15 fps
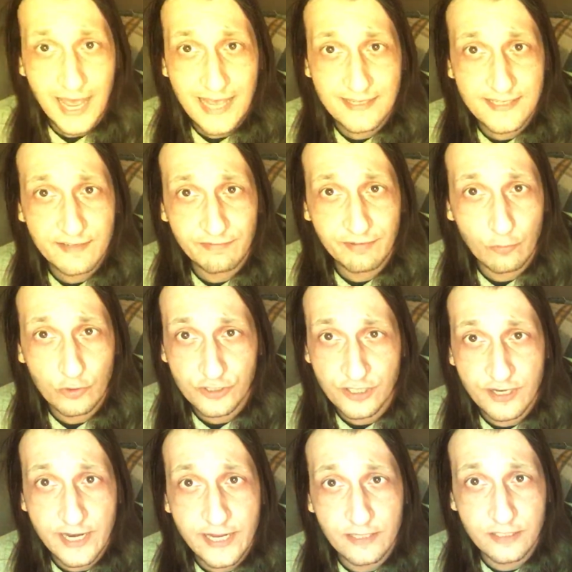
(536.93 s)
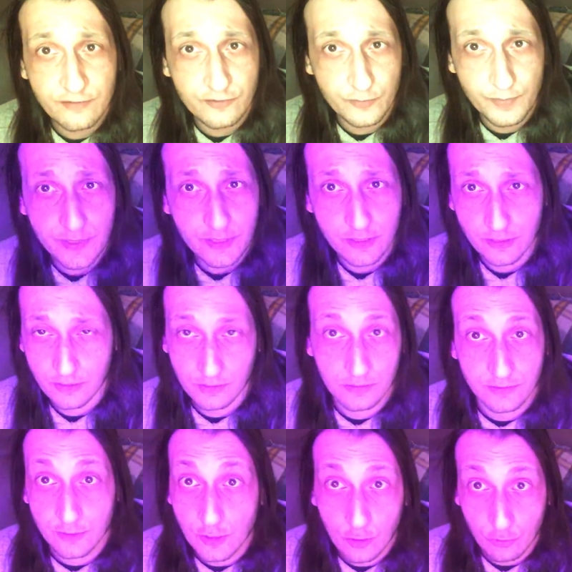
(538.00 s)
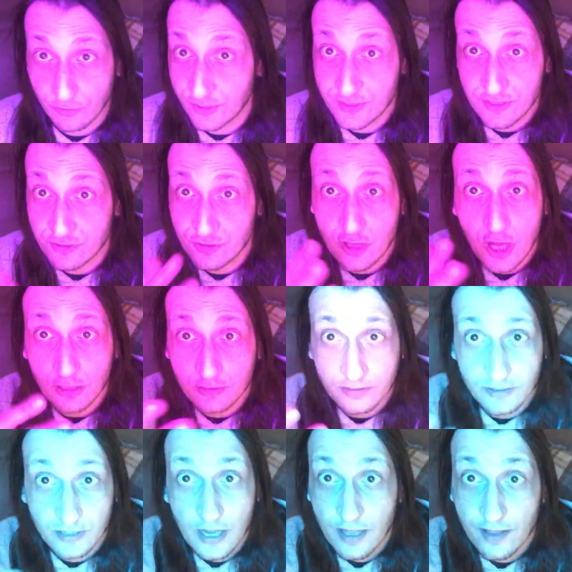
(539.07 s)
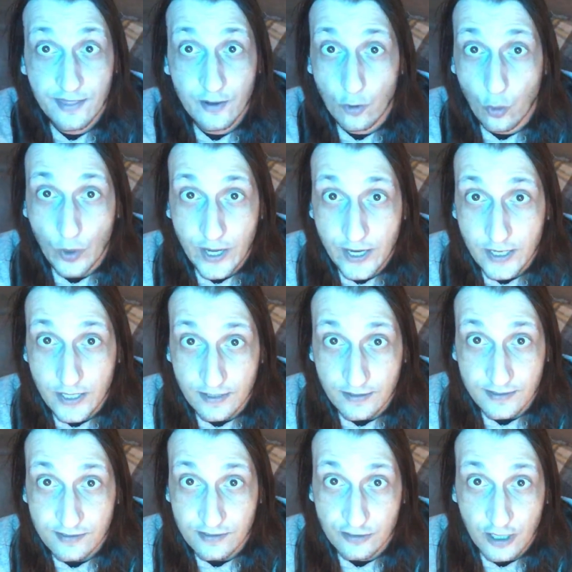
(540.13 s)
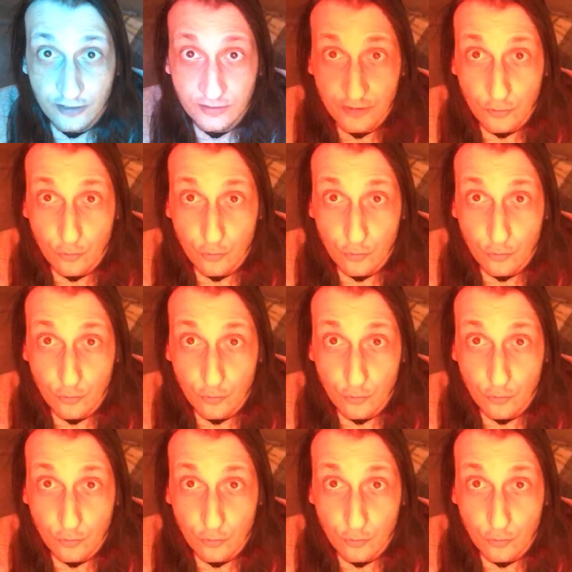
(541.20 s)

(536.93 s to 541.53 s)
as if I was a native speaker? You know, this is not the way, this is not the